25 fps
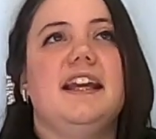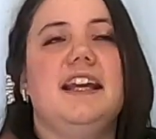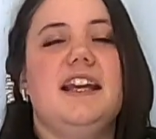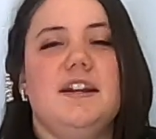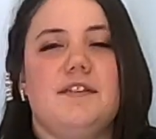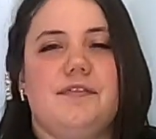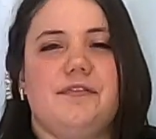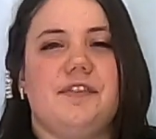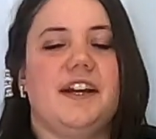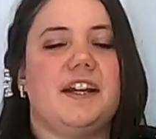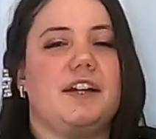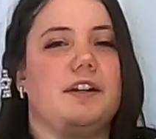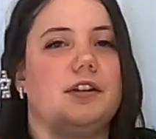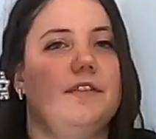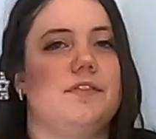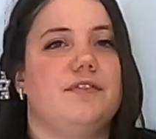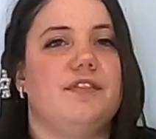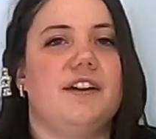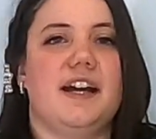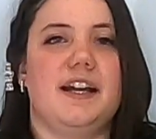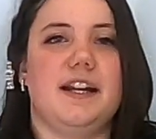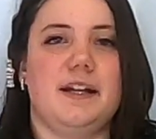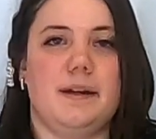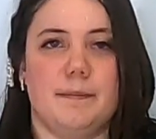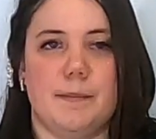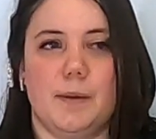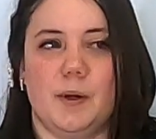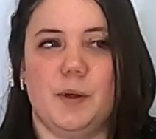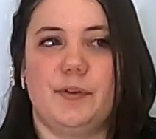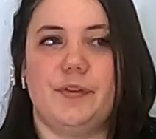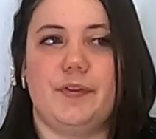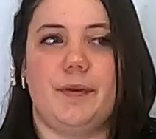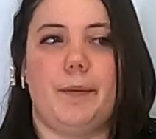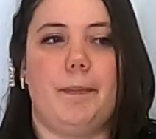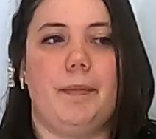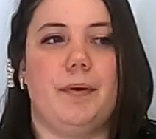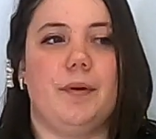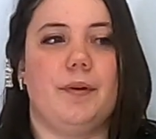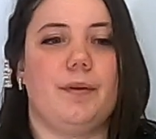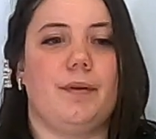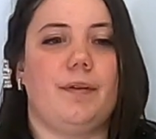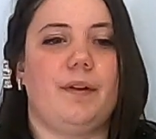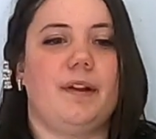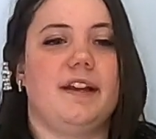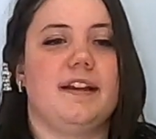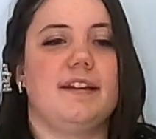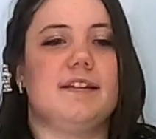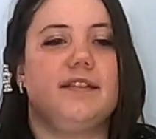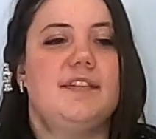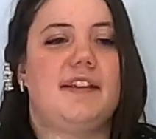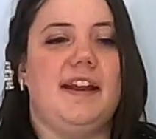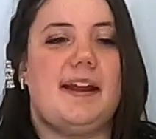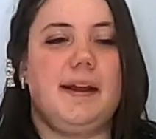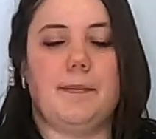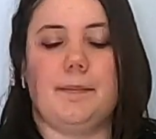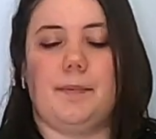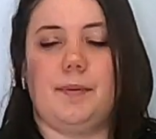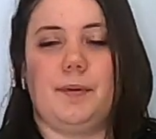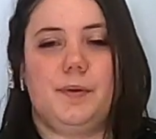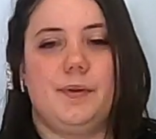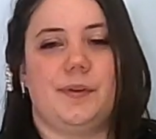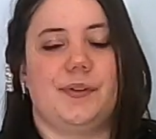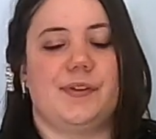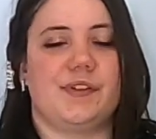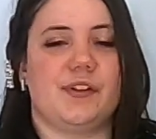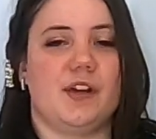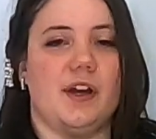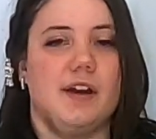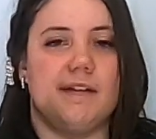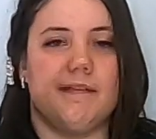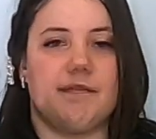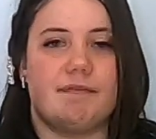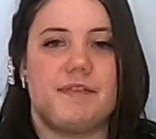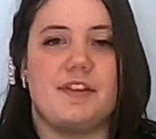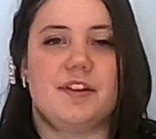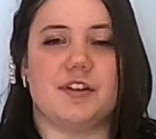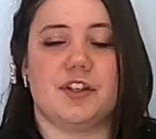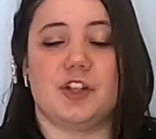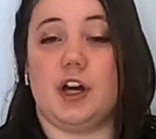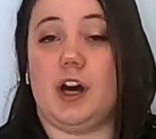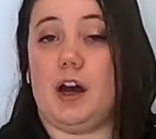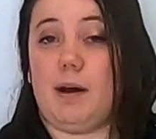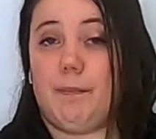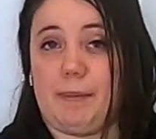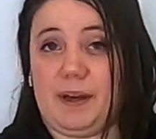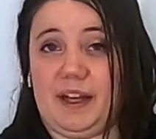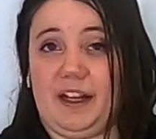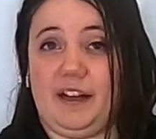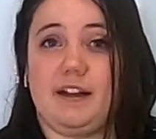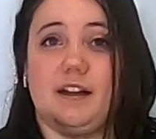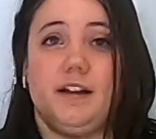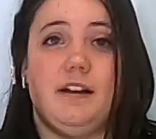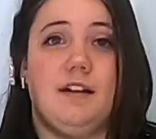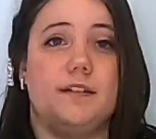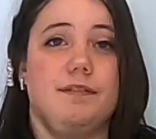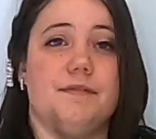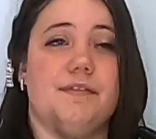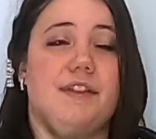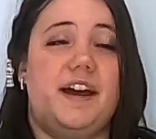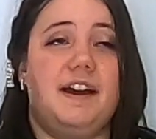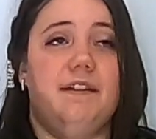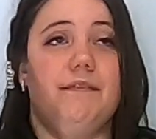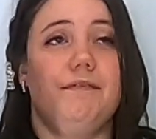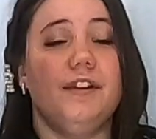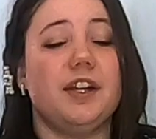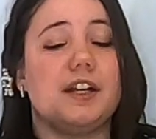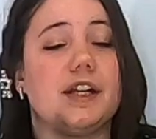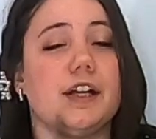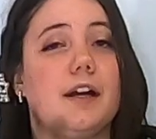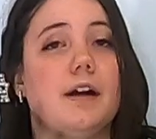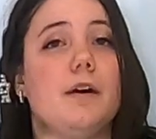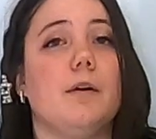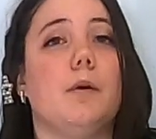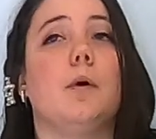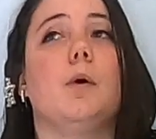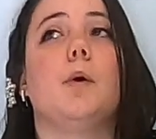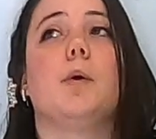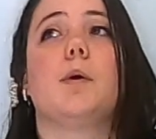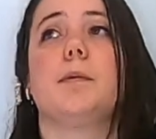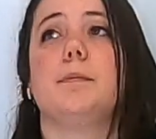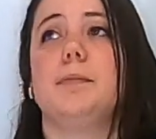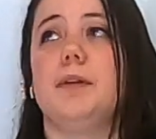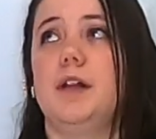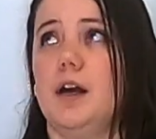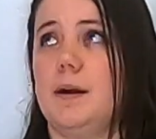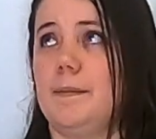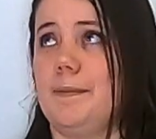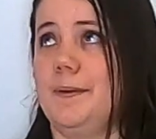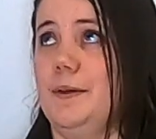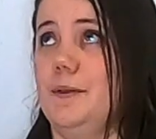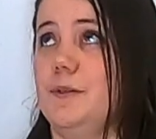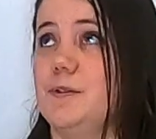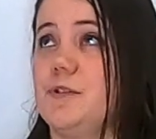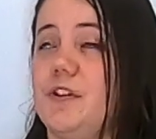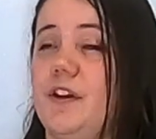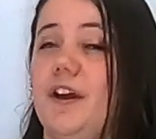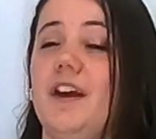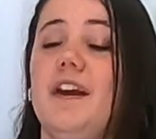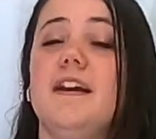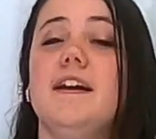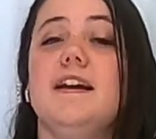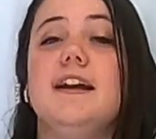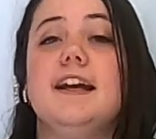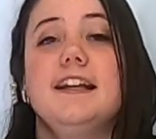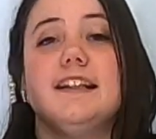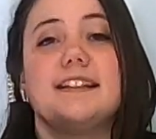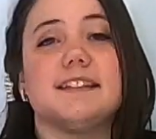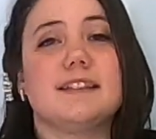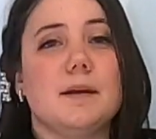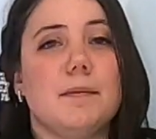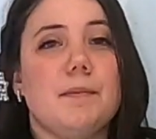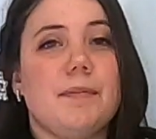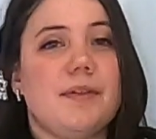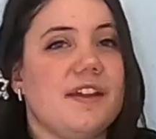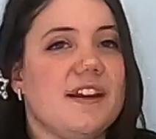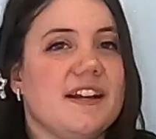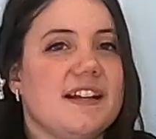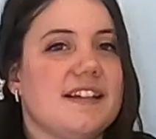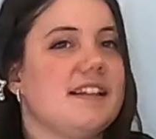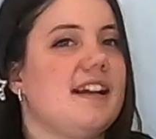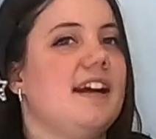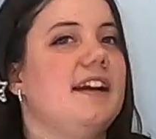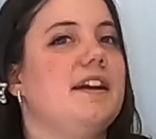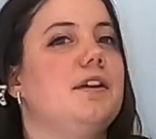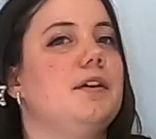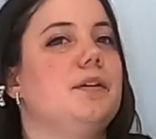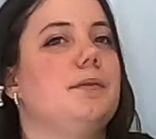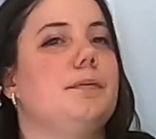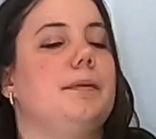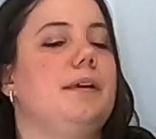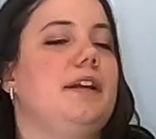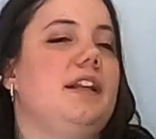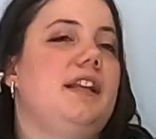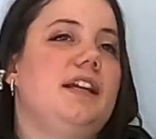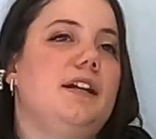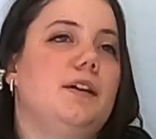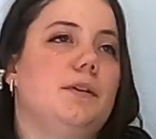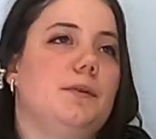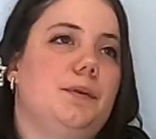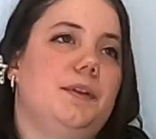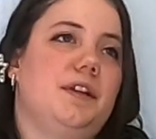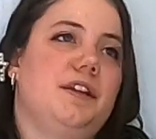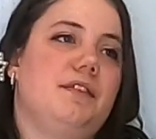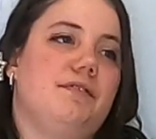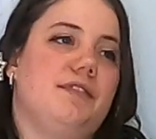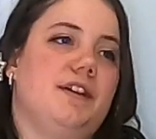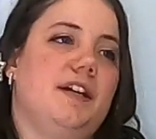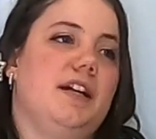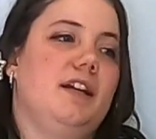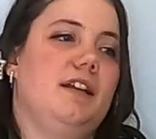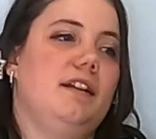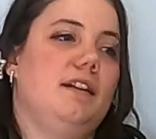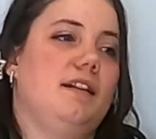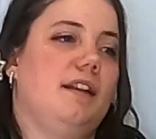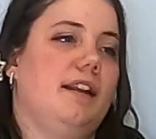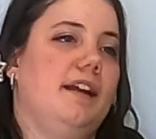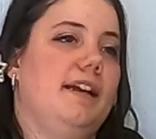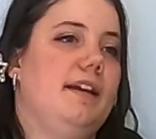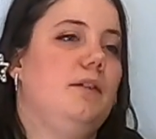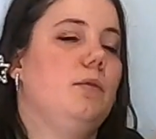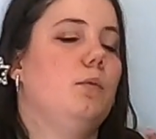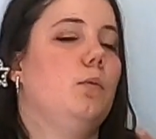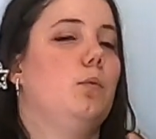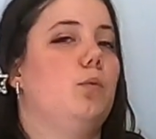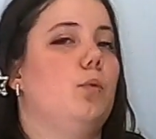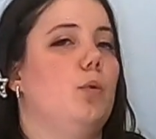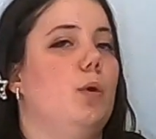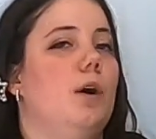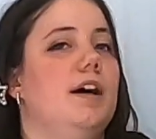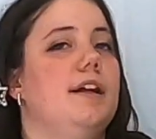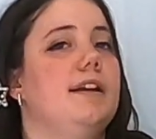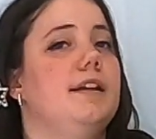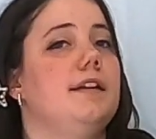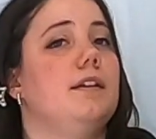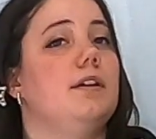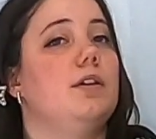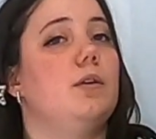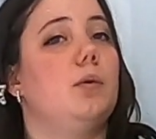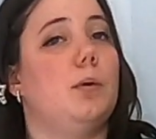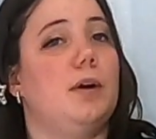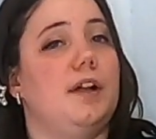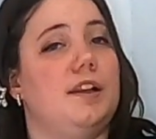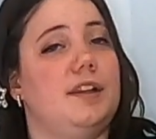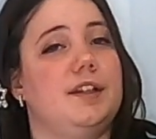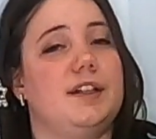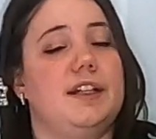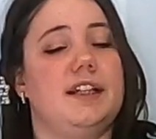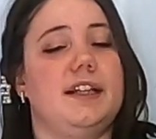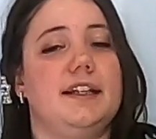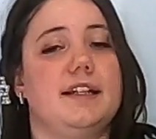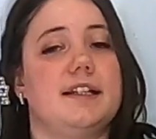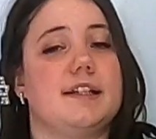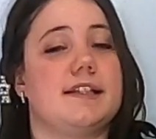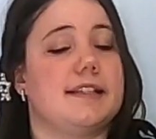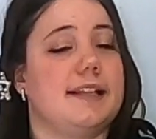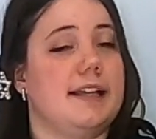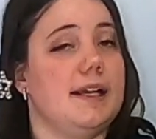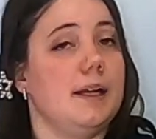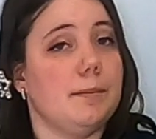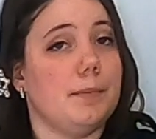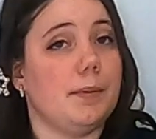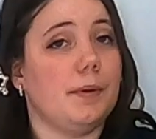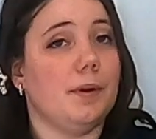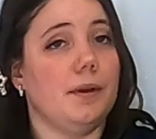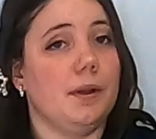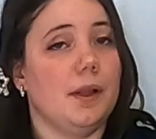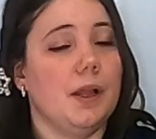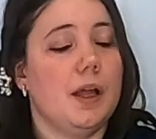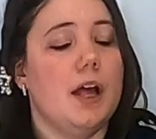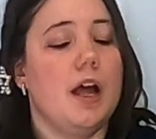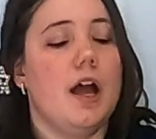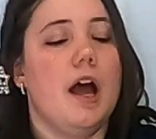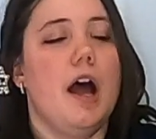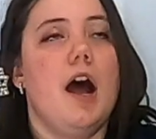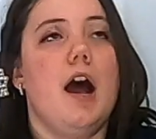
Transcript: if I could find multiple examples of the topic of that video or blog post. Some things I could really only find like one quality example.